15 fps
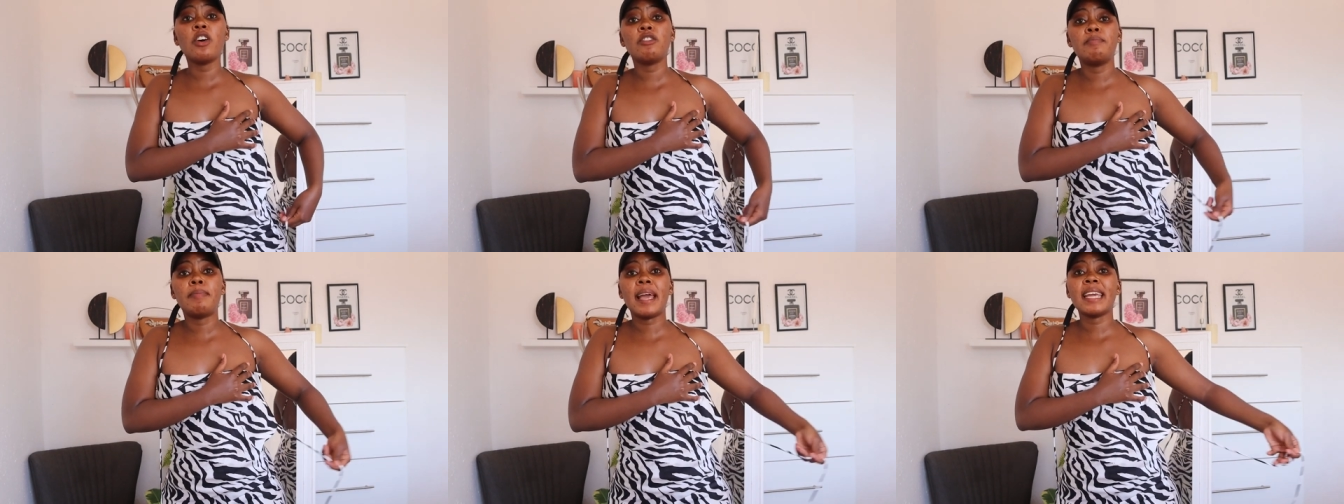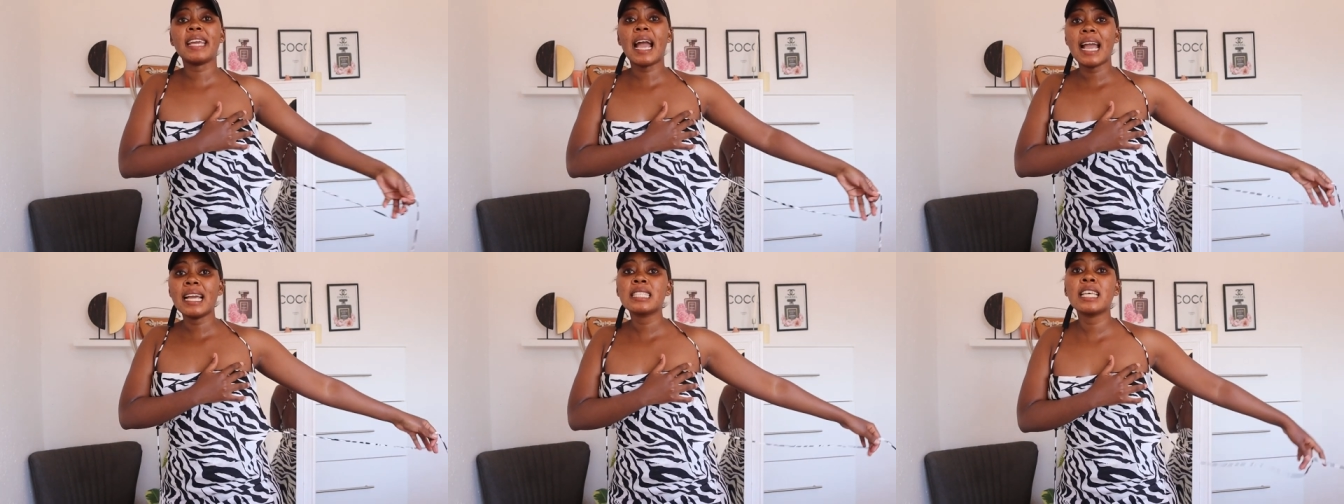of
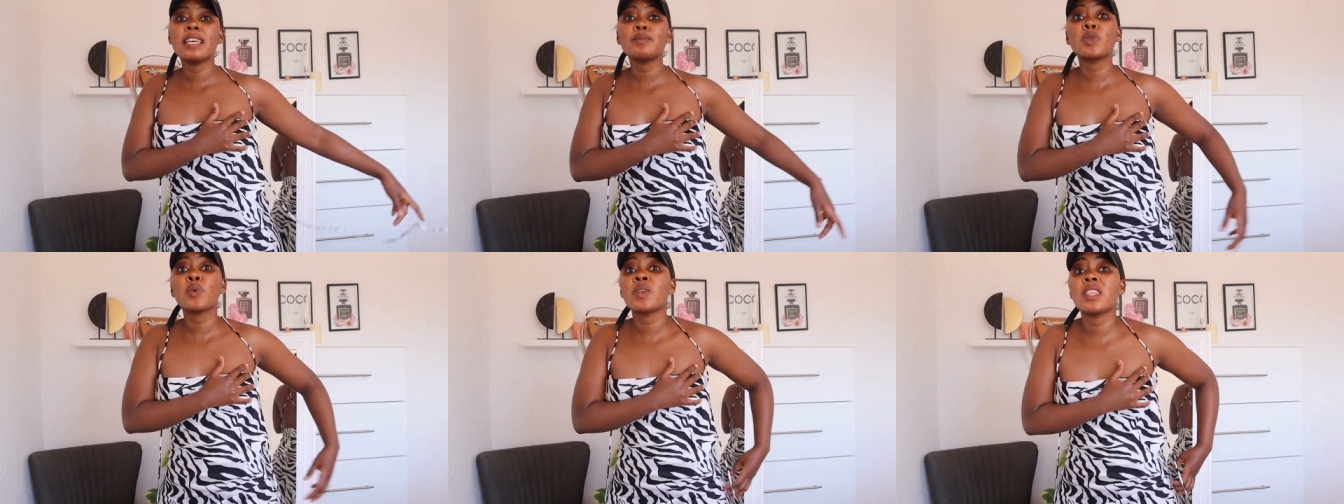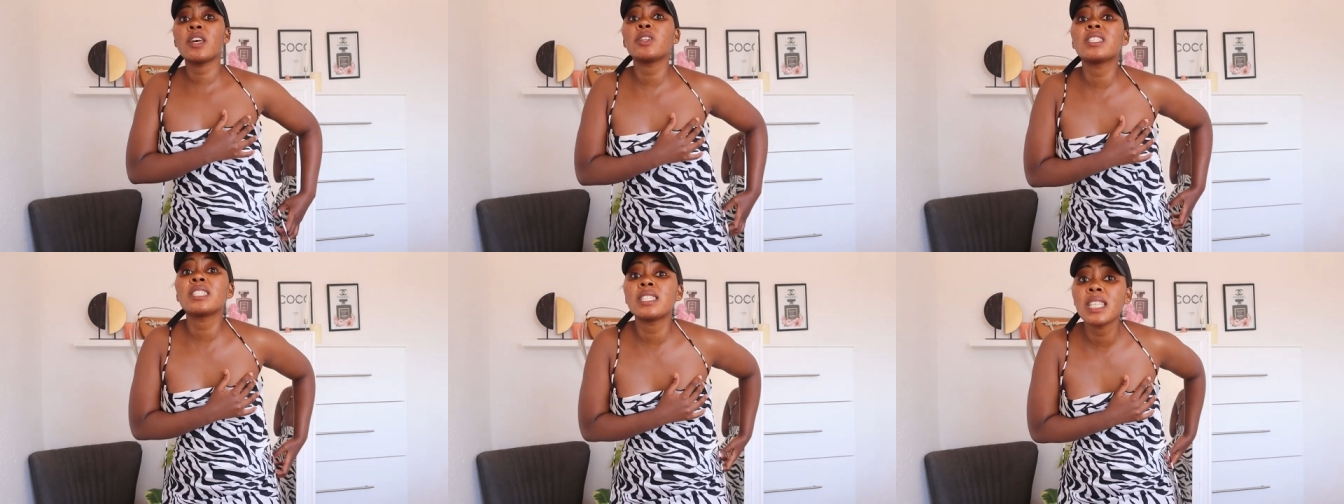buying items
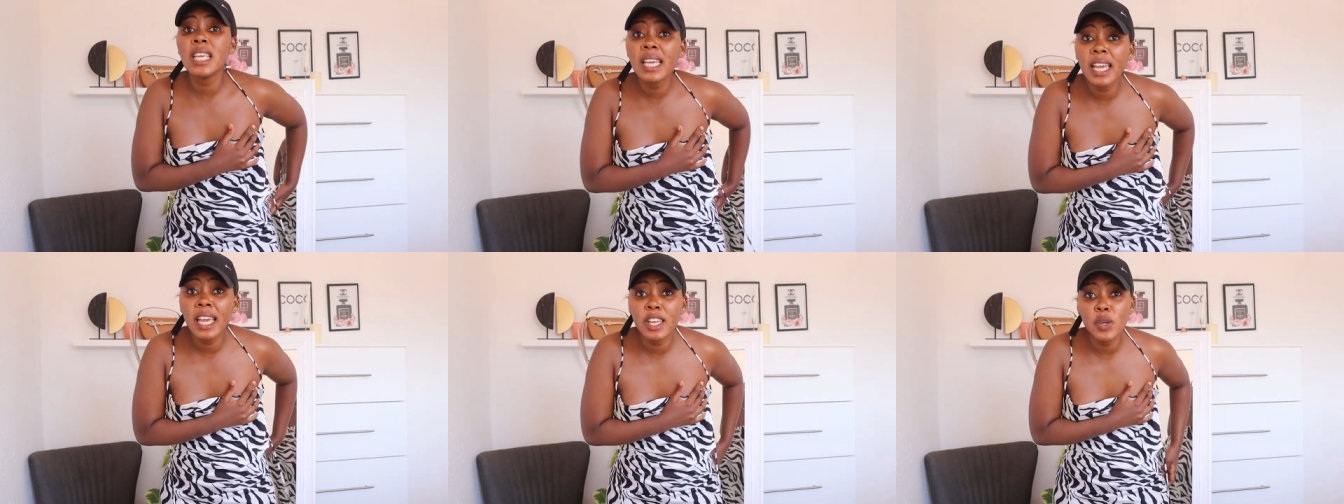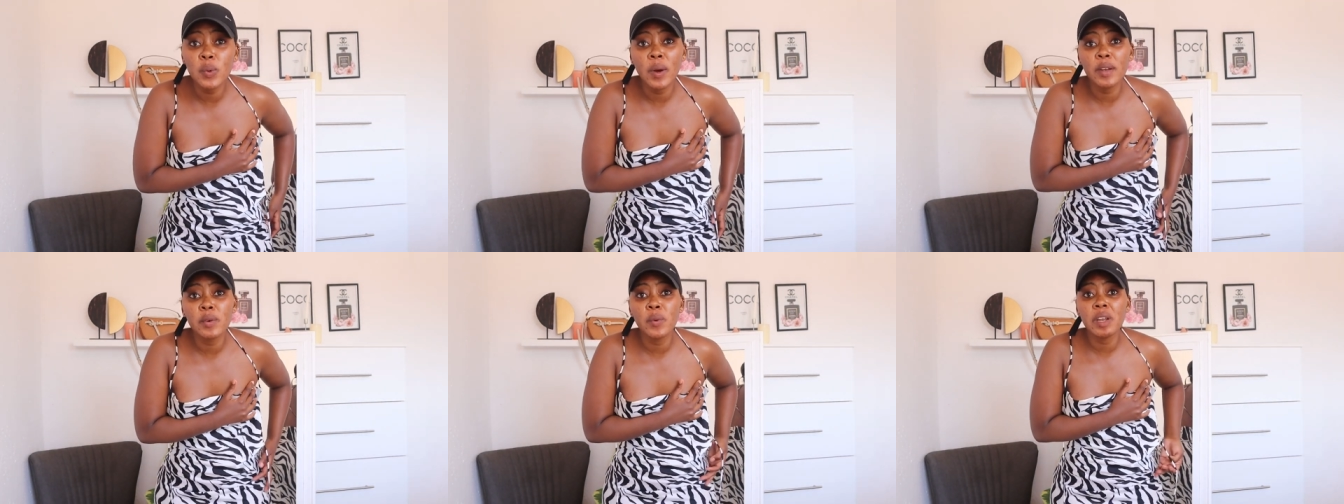without seeing
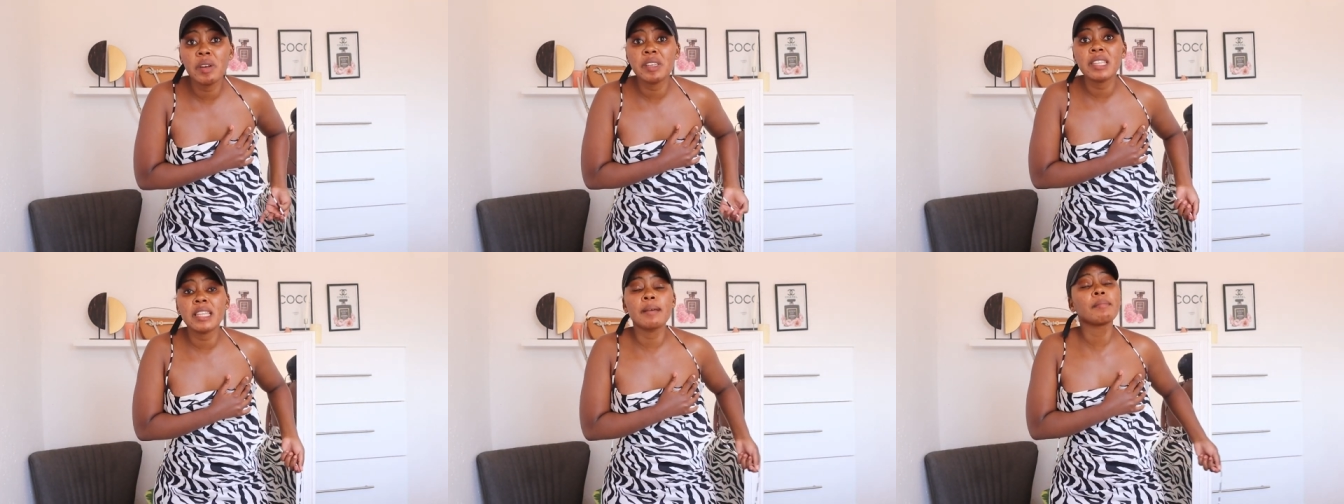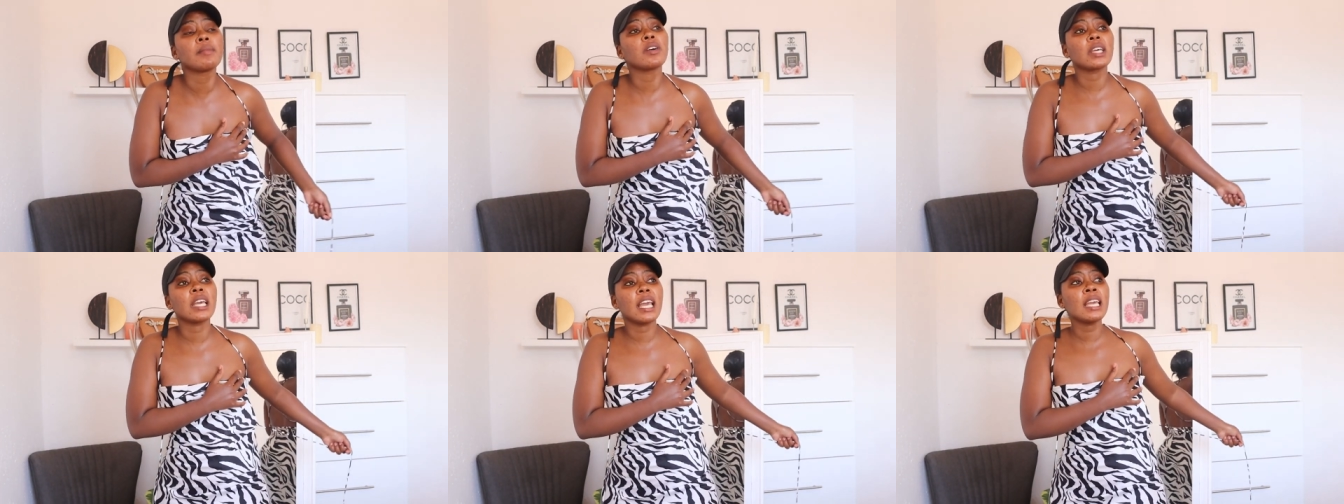anyone wearing them,
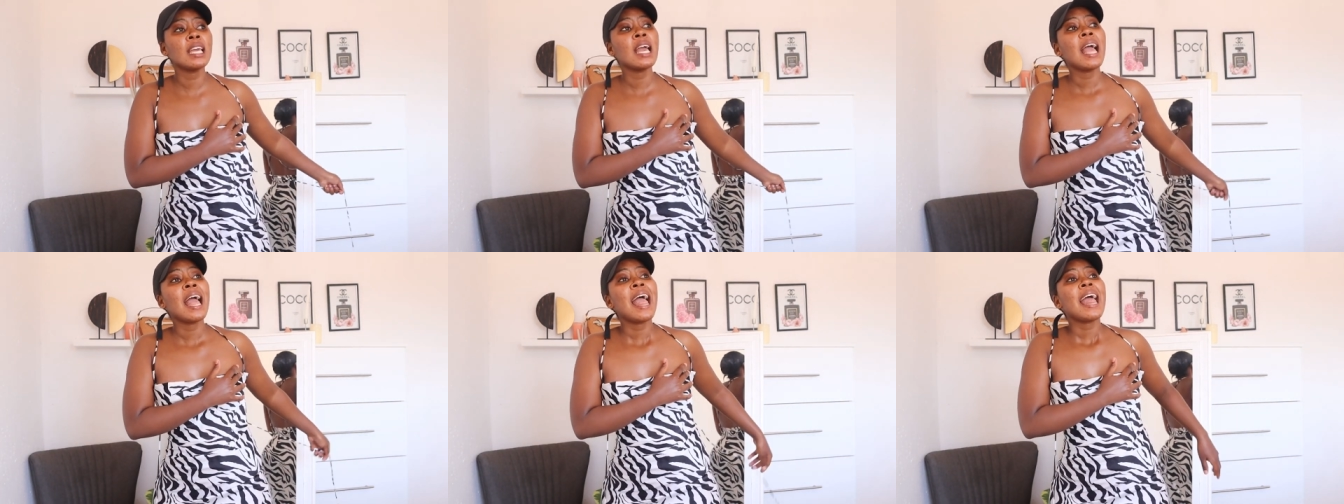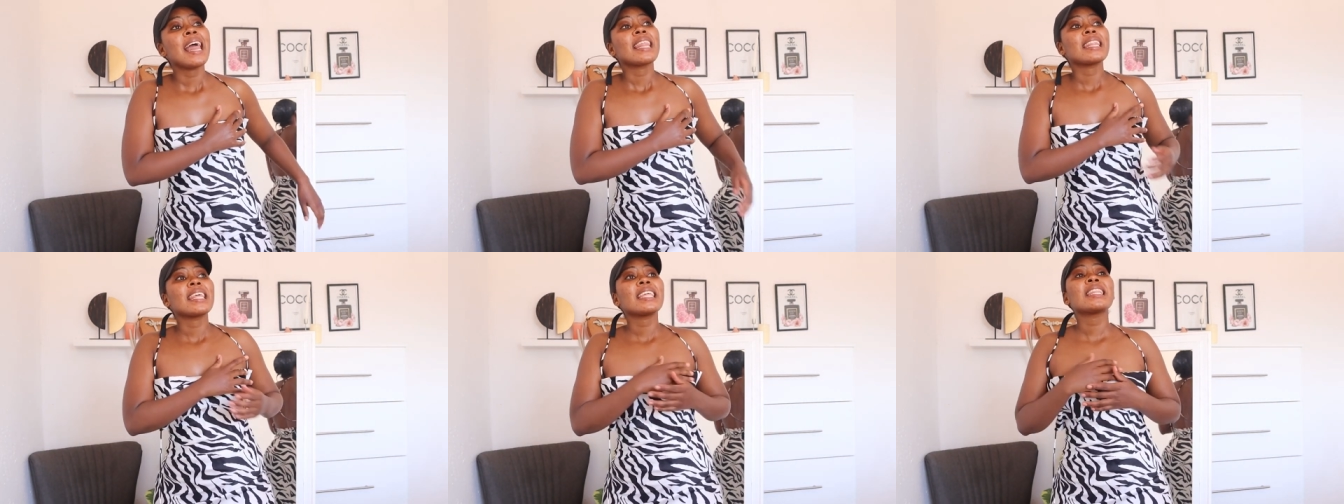okay?
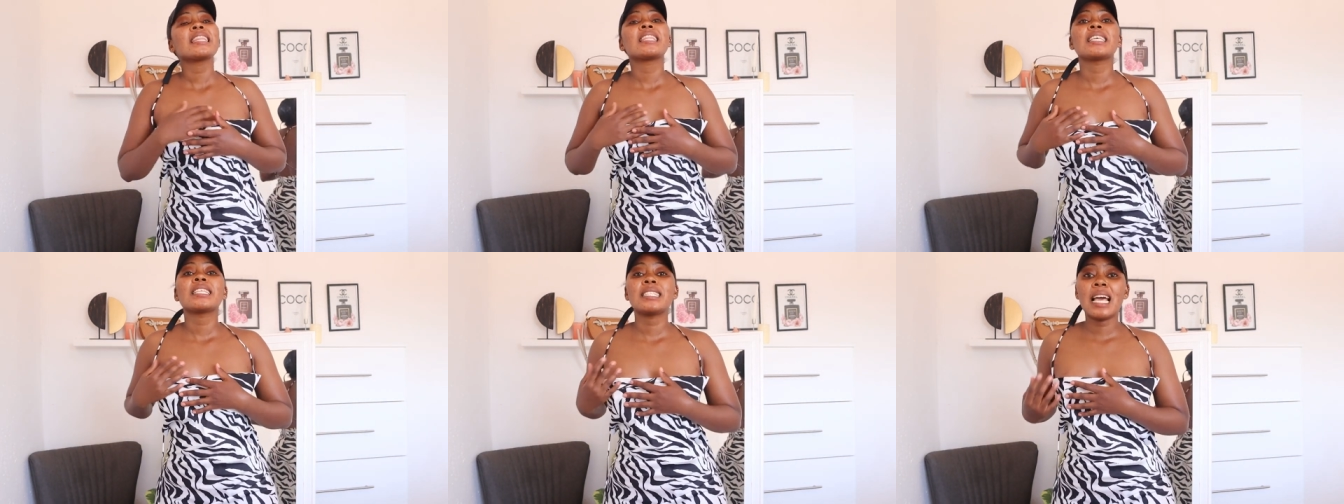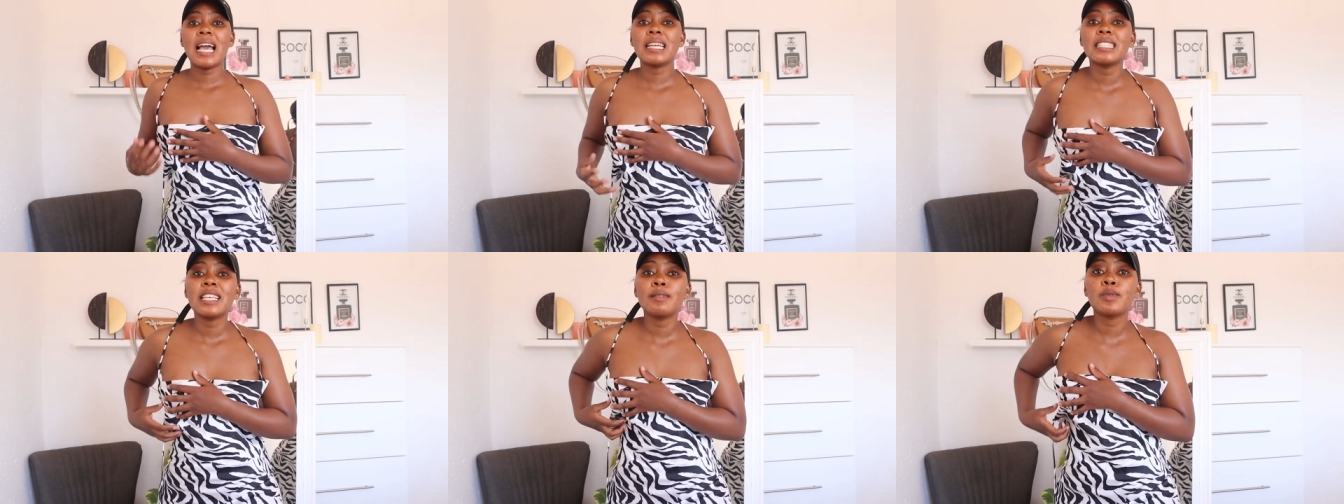Then these
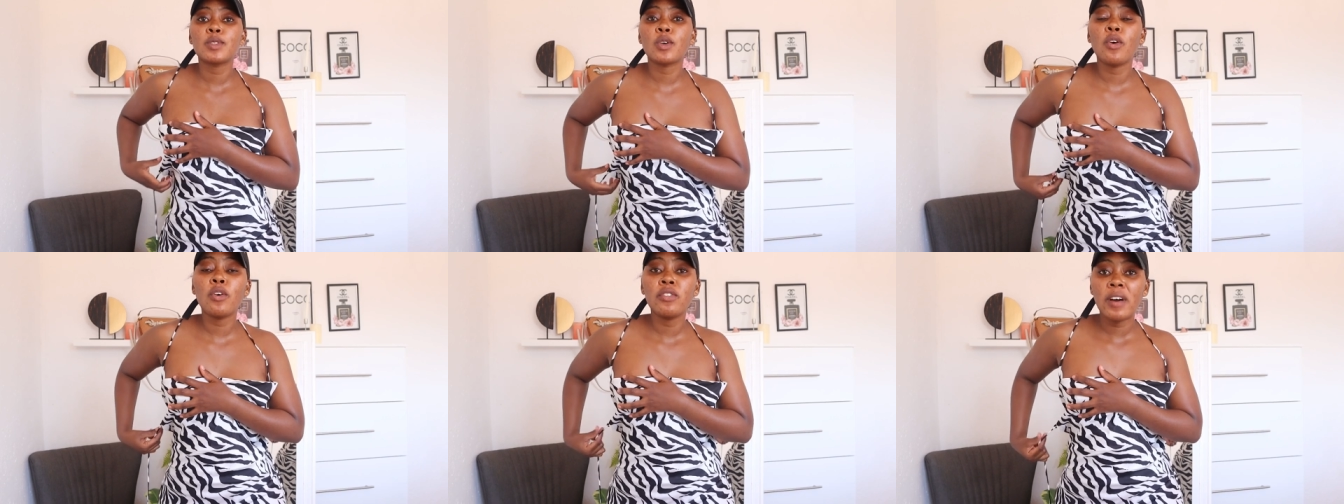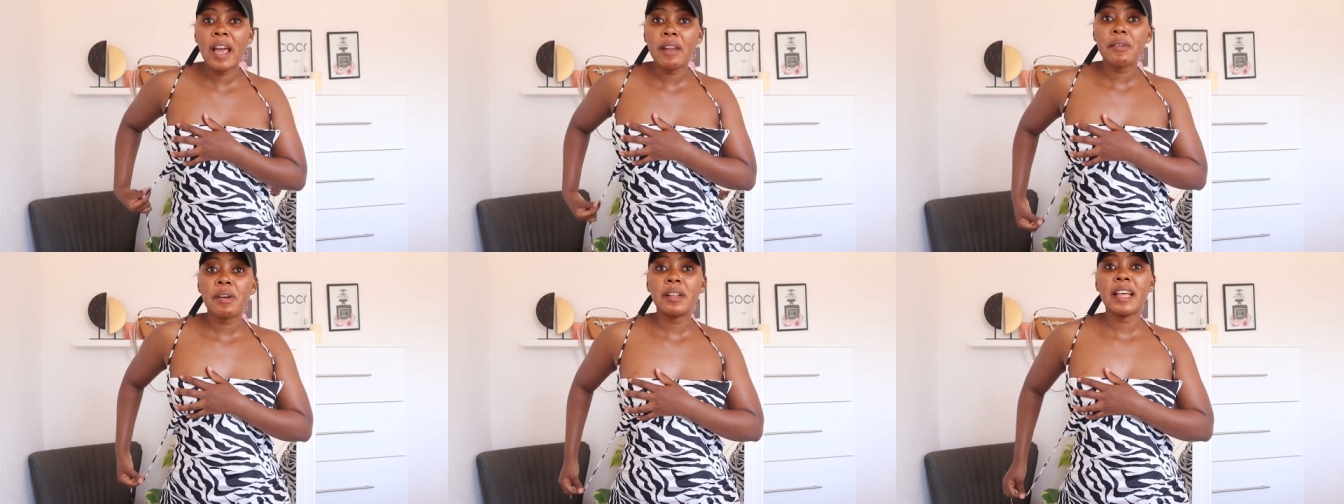items go
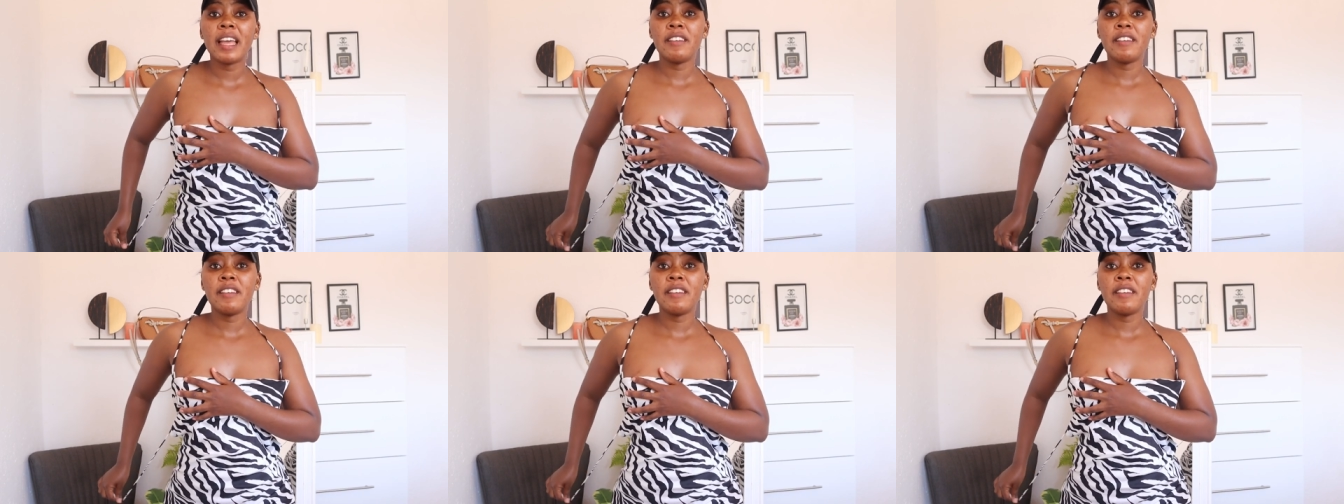viral,